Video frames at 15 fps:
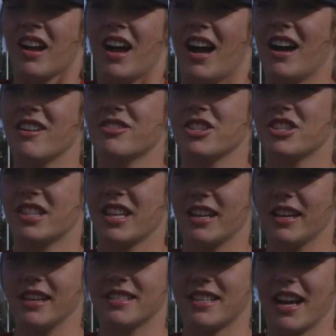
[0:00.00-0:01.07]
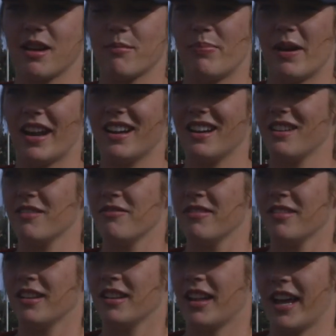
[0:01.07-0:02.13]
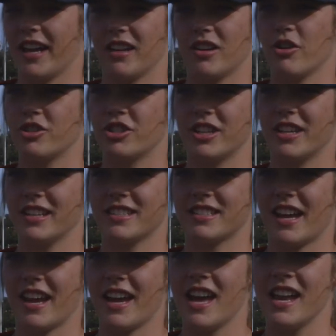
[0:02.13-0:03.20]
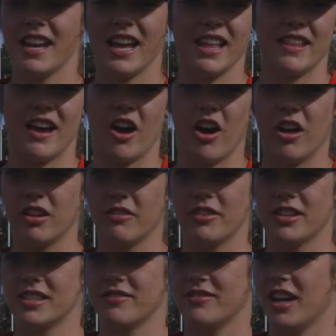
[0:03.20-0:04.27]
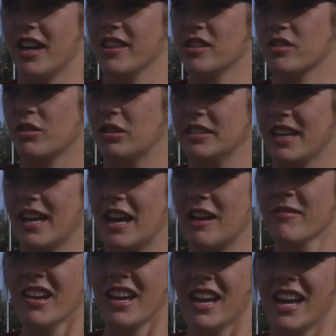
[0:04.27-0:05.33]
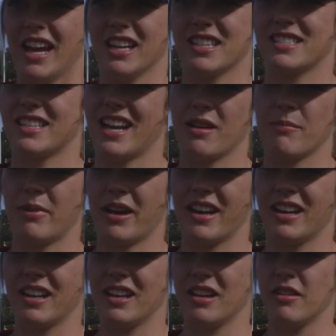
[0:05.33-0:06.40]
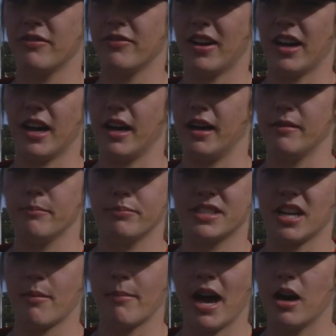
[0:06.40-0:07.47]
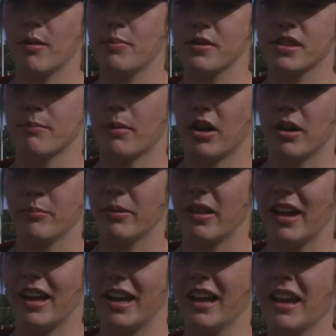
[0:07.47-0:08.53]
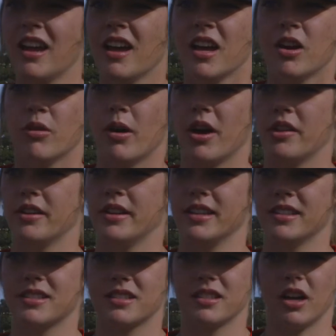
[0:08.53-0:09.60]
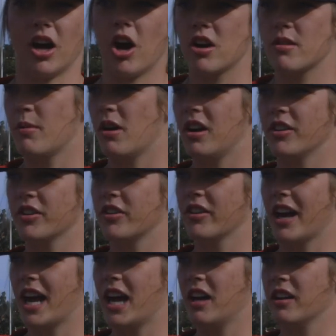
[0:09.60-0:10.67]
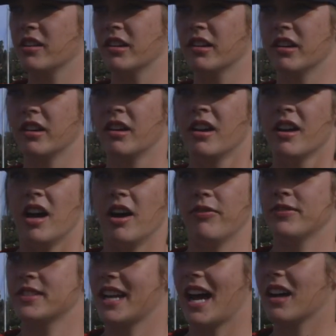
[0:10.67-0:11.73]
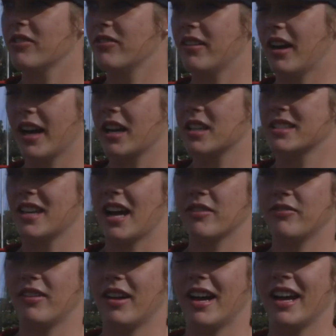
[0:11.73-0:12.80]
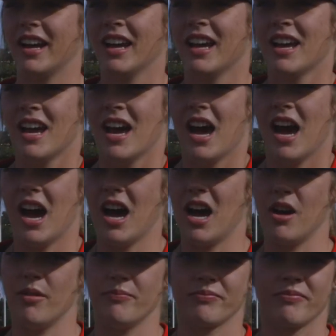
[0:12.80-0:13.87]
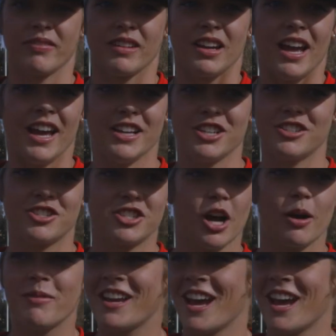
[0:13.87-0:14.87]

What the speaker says: I was just thinking, stay competitive. Like Coach Shea said, and that all of us have done this whole time, is stay competitive, somehow put the ball in play, whether it's a hard ball on the ground or a sack fly. And Shelby